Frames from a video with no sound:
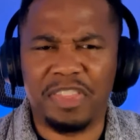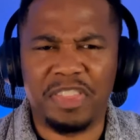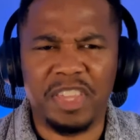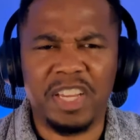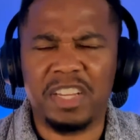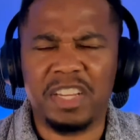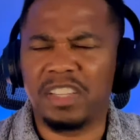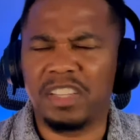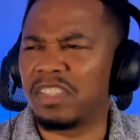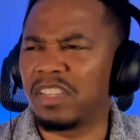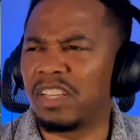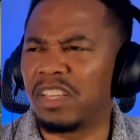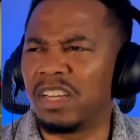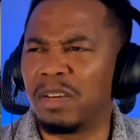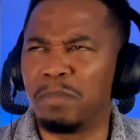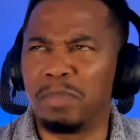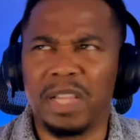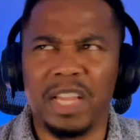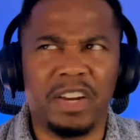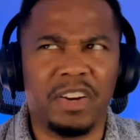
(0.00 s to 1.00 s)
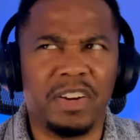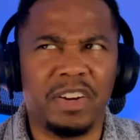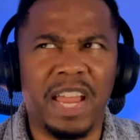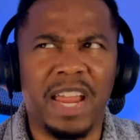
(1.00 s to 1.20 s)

I think it's Player